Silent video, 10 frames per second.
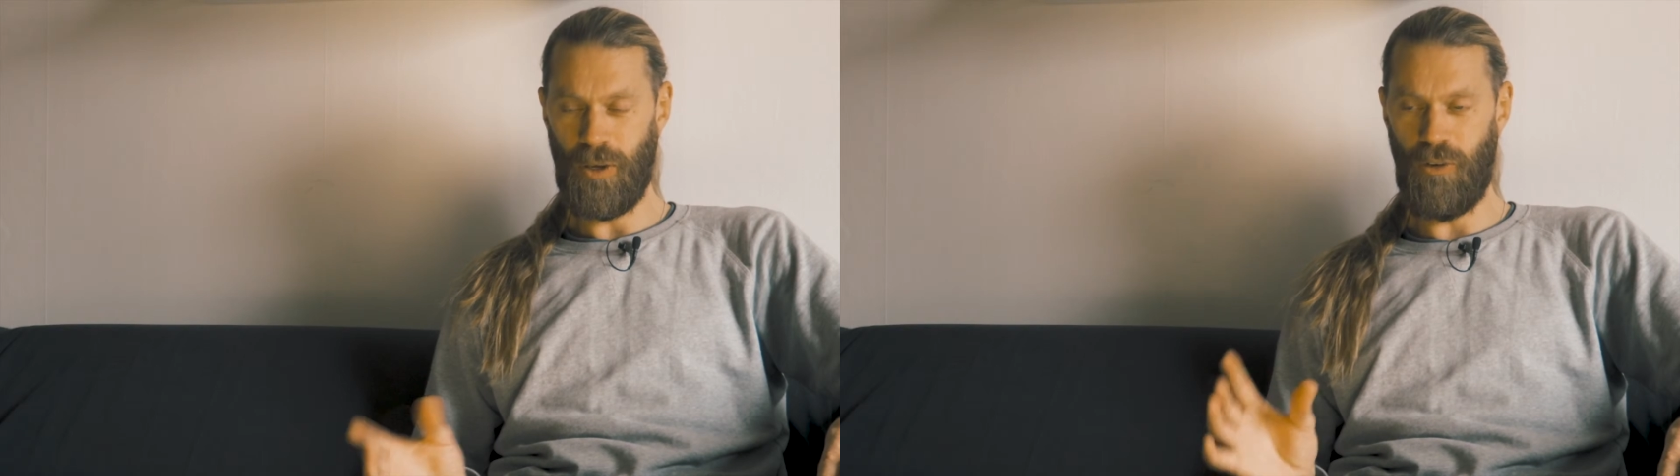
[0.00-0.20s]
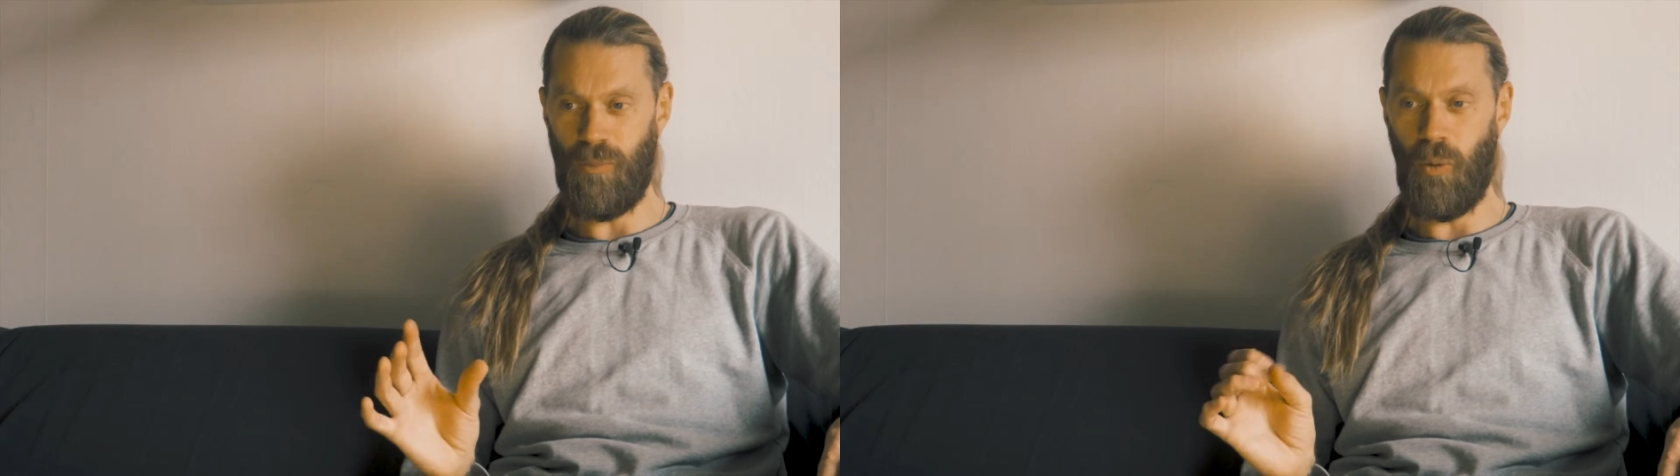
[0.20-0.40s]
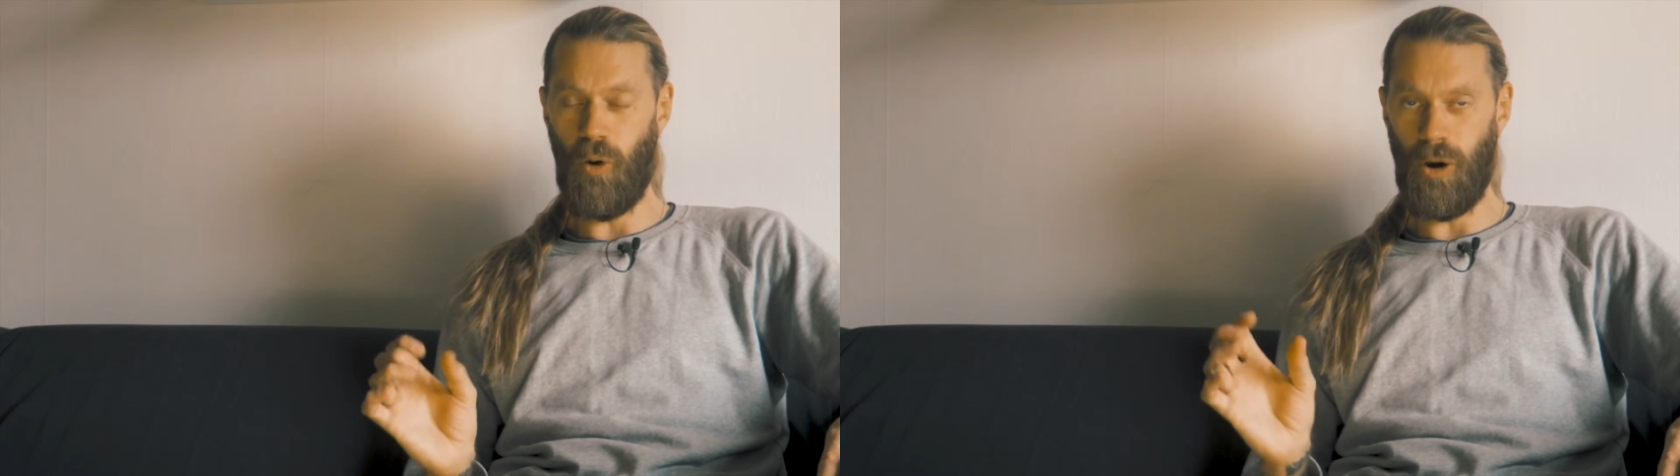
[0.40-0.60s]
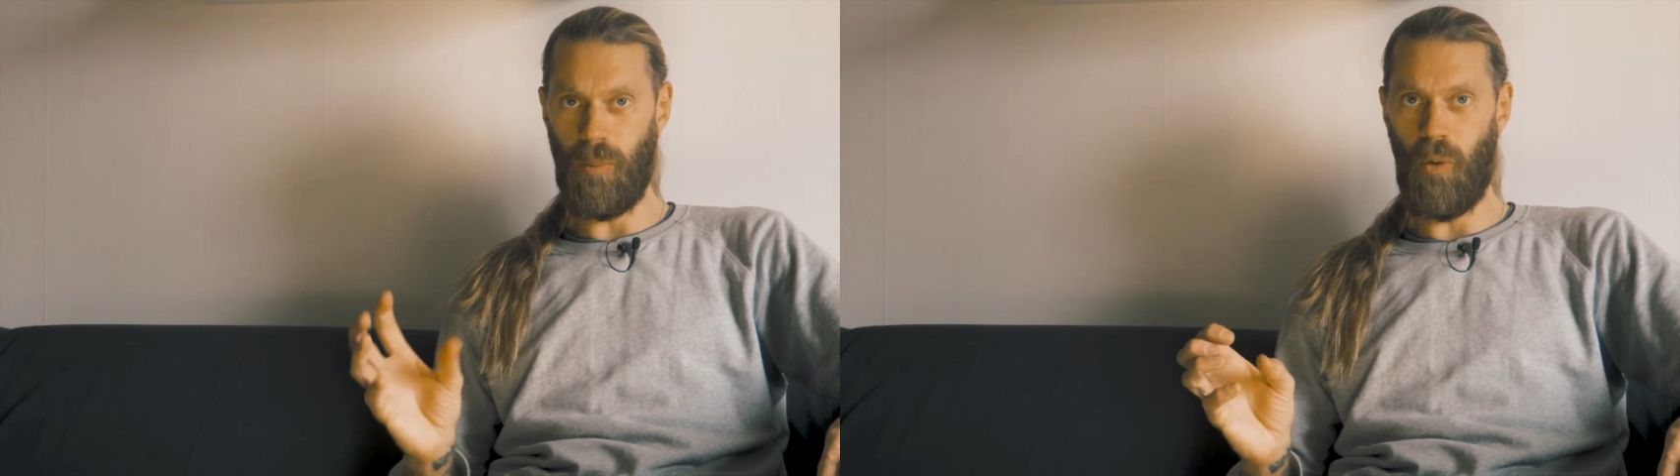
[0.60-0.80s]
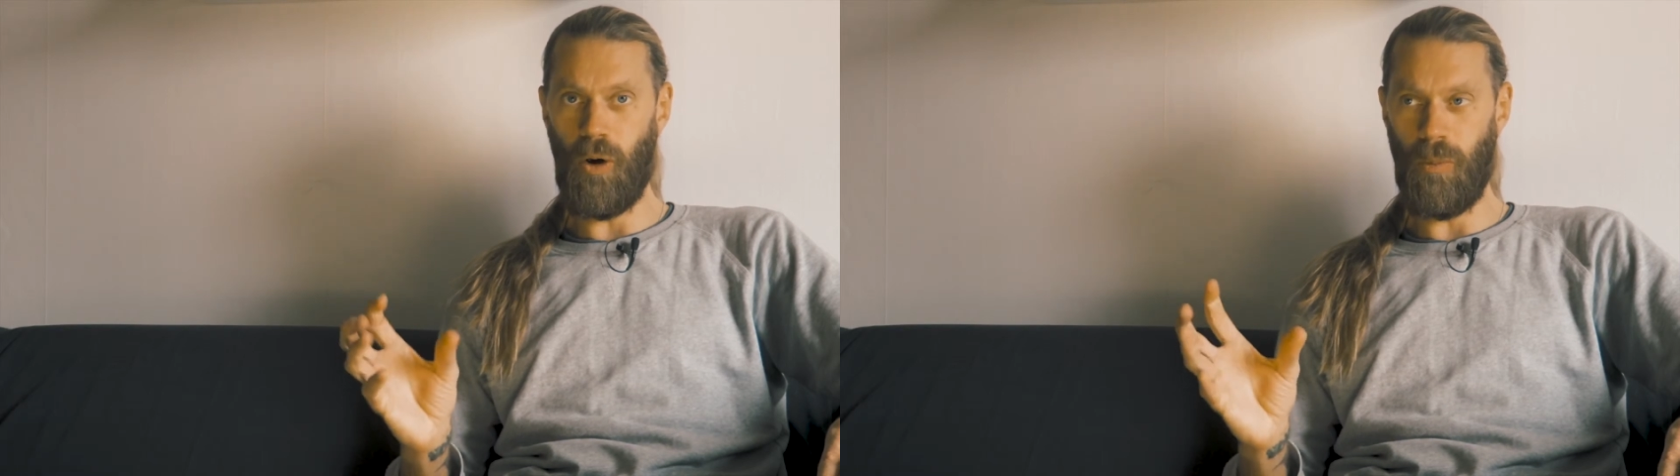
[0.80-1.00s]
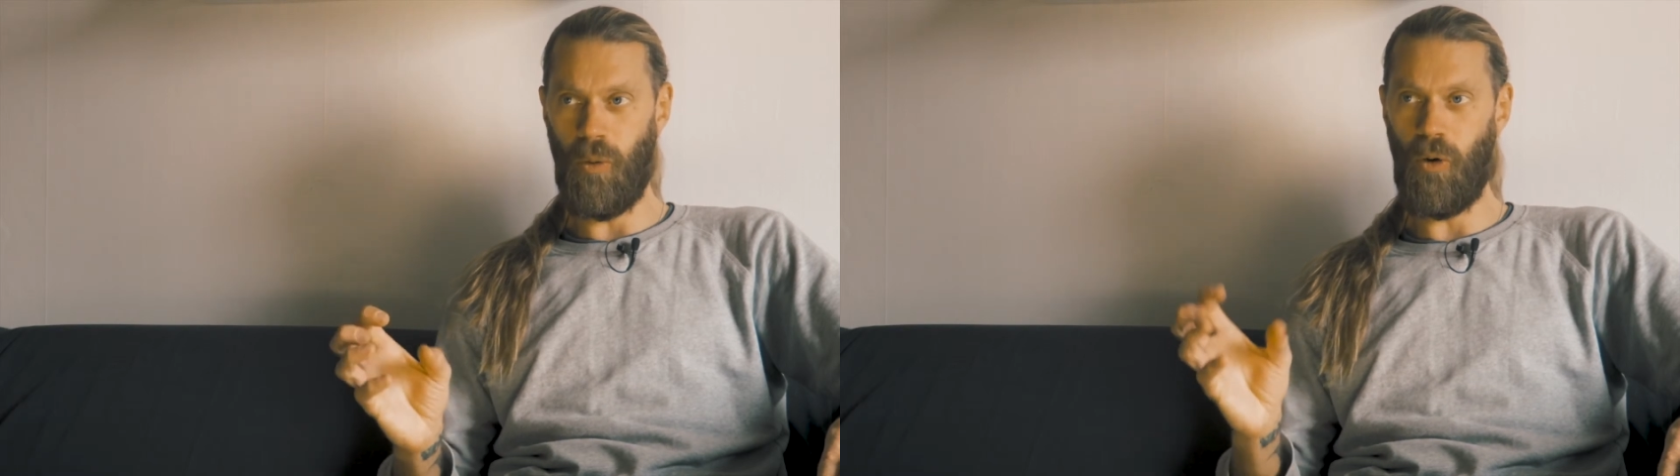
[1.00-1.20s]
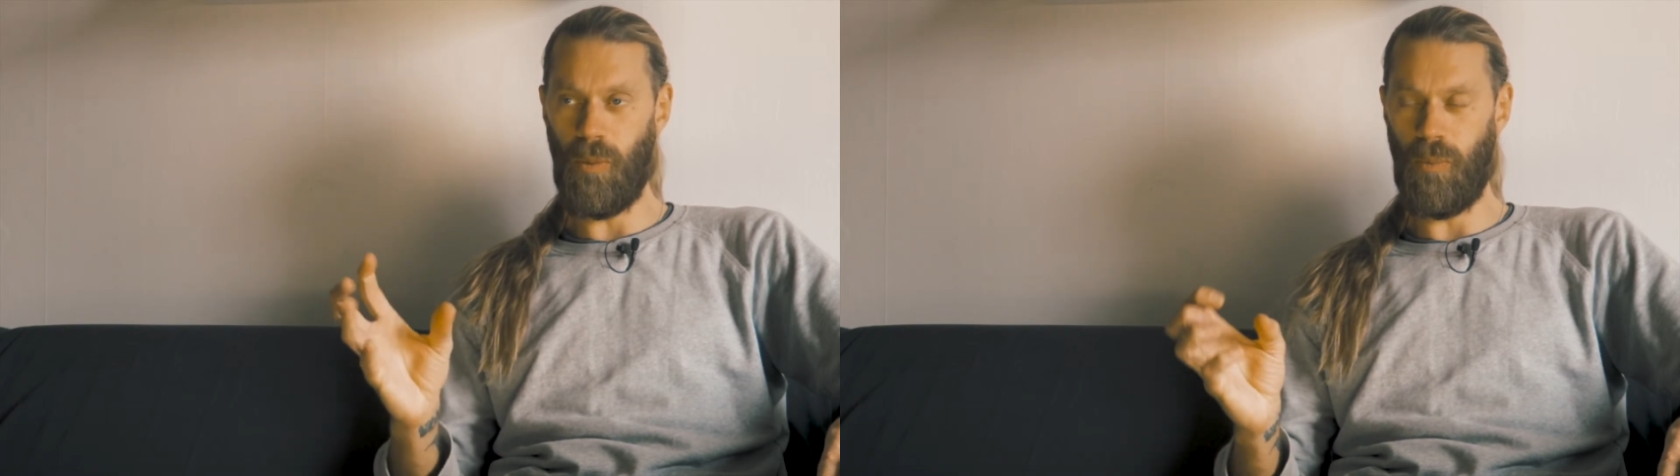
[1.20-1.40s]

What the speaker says: of more, more, more,